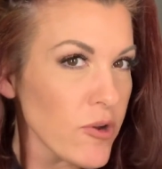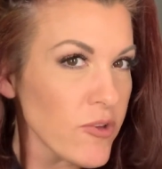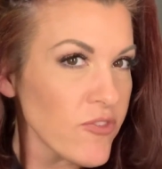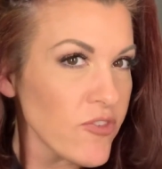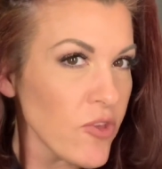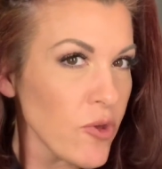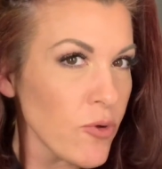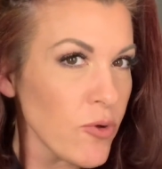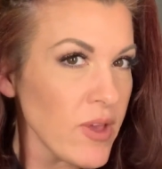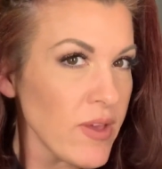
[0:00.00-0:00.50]

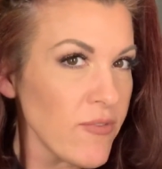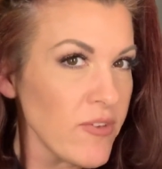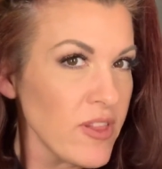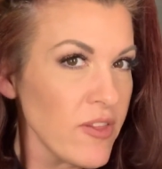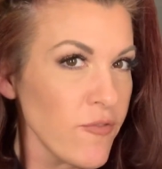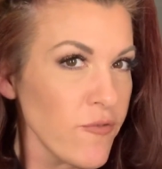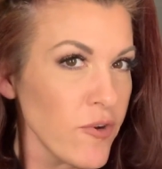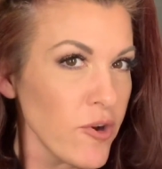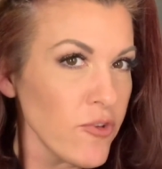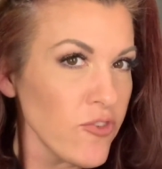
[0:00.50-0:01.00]
So give it the
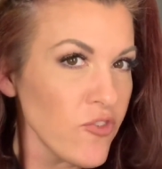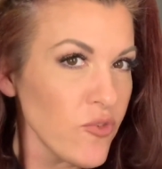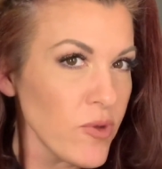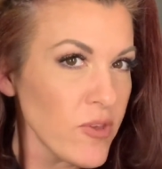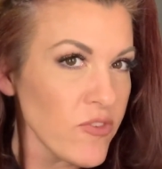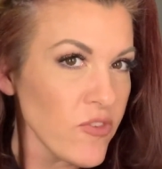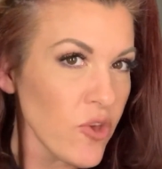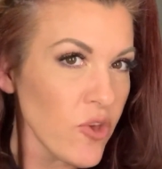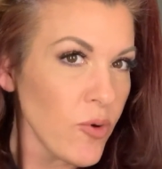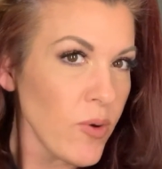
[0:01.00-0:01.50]
first
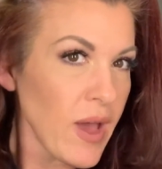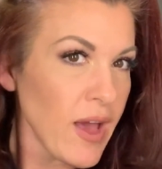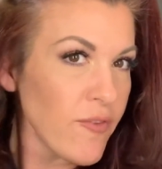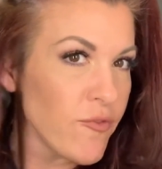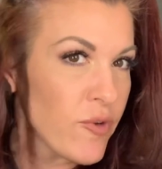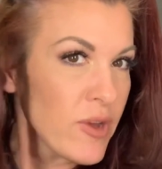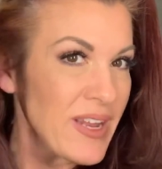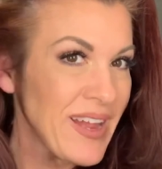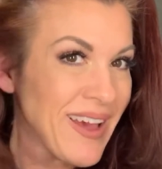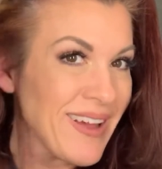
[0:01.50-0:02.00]
twist, go
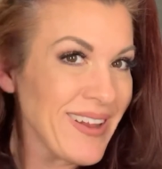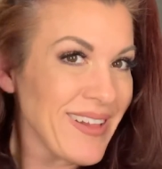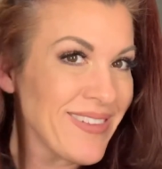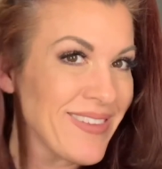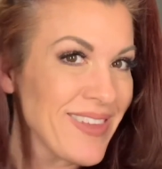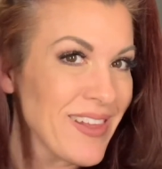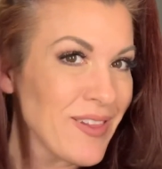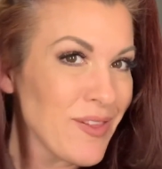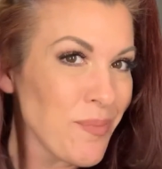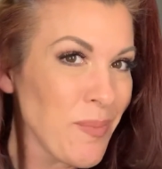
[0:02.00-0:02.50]
halfway down, and
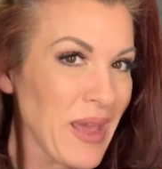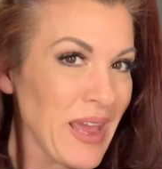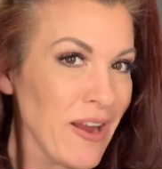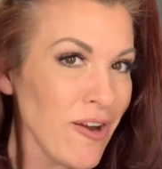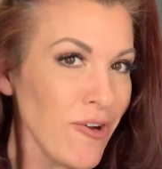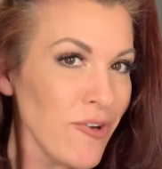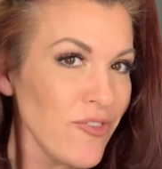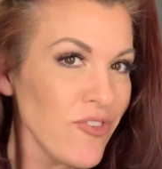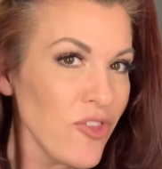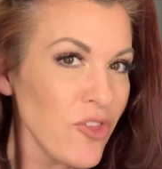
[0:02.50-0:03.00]
since my
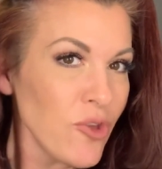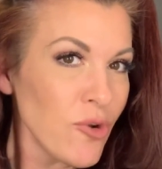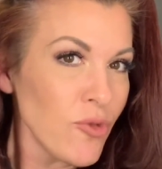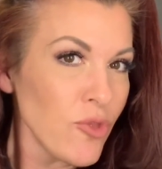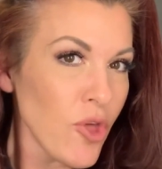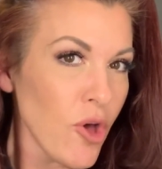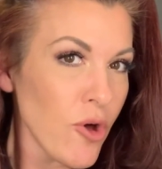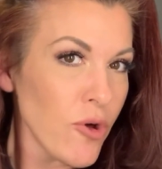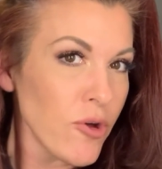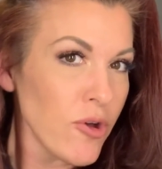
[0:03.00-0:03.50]
hair is a little
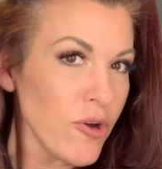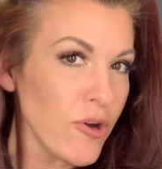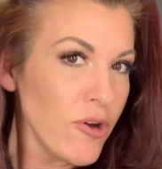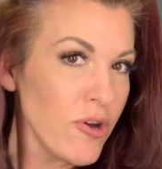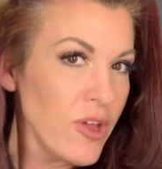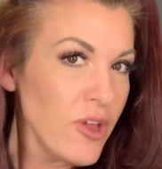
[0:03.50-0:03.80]
longer,